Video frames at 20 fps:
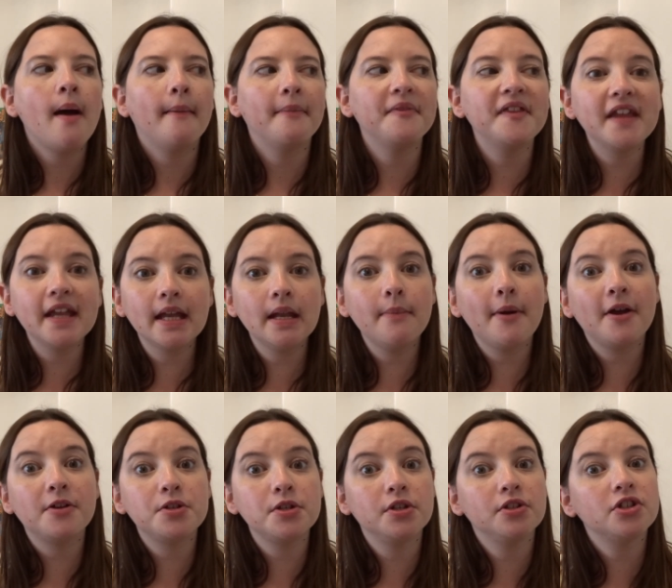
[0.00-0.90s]
I'm thinking
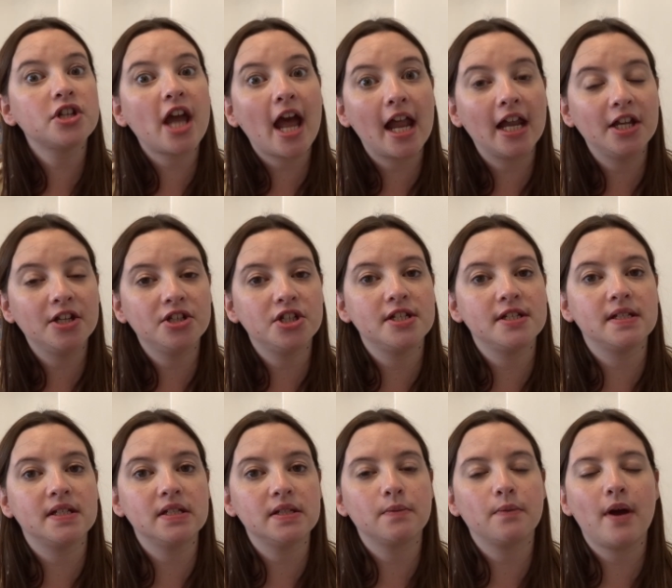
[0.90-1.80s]
about doing
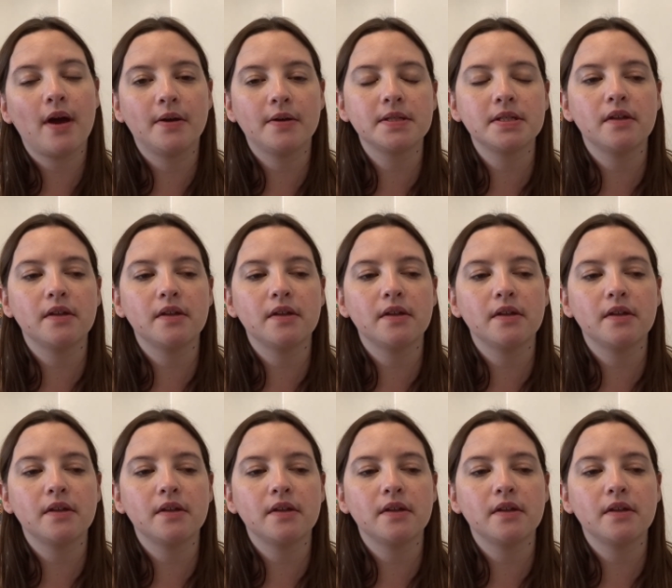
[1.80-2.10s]
challenges as well,